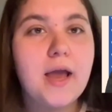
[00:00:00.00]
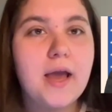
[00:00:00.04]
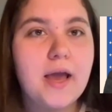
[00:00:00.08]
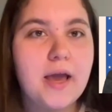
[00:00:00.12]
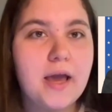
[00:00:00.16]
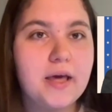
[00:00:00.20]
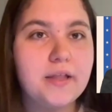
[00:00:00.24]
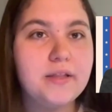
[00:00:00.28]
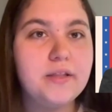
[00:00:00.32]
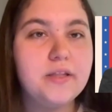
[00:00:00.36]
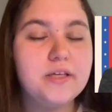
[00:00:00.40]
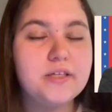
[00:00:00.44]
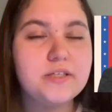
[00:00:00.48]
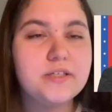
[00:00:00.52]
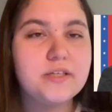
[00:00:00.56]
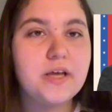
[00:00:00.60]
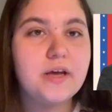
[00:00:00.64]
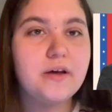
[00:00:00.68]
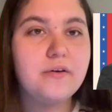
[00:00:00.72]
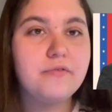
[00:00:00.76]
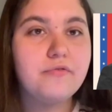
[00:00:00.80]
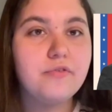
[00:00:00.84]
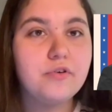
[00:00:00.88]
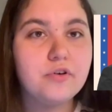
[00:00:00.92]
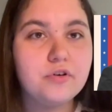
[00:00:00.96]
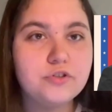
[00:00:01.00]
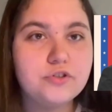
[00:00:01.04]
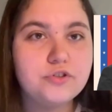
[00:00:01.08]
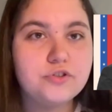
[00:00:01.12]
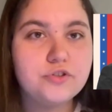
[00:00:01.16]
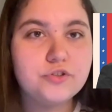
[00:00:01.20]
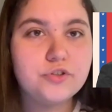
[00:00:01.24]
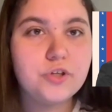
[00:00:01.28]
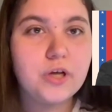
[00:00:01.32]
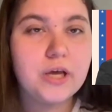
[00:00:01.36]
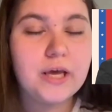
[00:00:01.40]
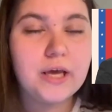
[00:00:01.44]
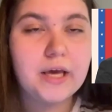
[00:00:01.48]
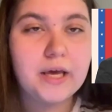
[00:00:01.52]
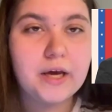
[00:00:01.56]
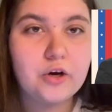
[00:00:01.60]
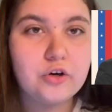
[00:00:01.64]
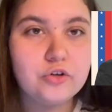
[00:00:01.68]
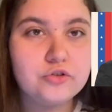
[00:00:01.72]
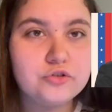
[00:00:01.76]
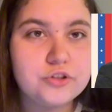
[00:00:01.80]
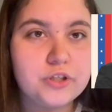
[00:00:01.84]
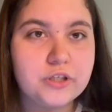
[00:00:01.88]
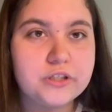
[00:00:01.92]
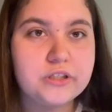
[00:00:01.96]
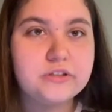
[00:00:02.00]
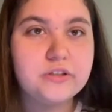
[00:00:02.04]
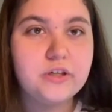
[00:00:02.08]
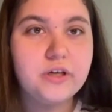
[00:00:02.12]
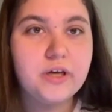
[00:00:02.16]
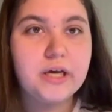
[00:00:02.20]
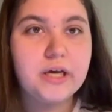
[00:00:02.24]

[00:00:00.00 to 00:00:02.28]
These false context